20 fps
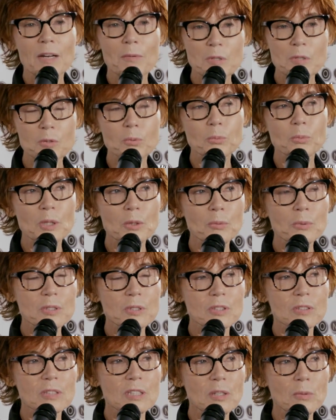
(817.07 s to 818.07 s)
and
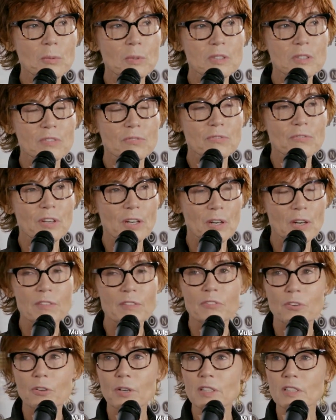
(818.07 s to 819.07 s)
specifically on the Belle
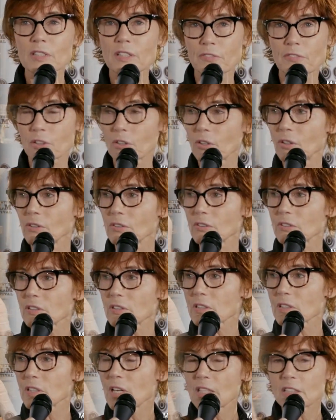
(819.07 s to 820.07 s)
archetype, as they
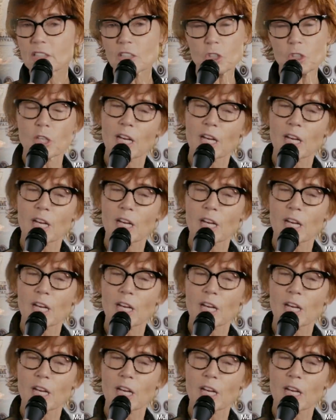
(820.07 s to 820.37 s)
modeled her